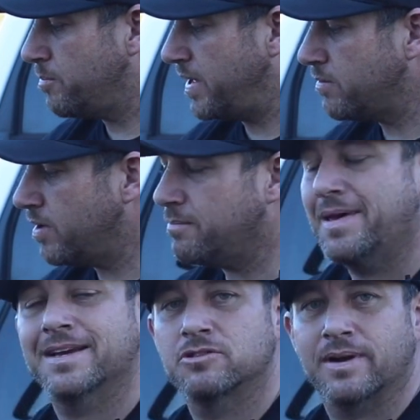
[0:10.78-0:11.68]
bed rail
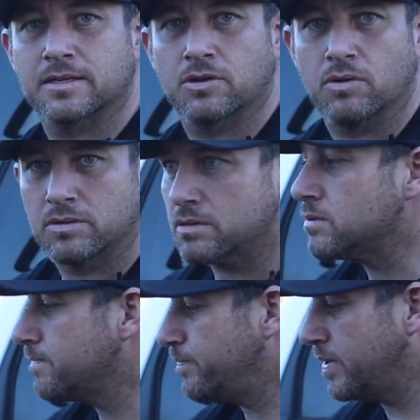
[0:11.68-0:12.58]
MaxTrax holders.
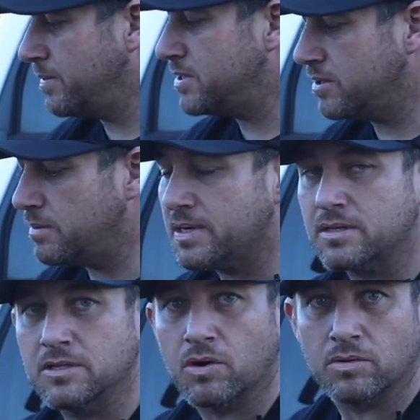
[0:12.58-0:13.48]
Let me tell you about
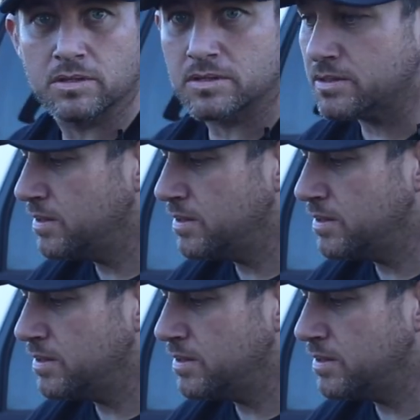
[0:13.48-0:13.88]
these holders.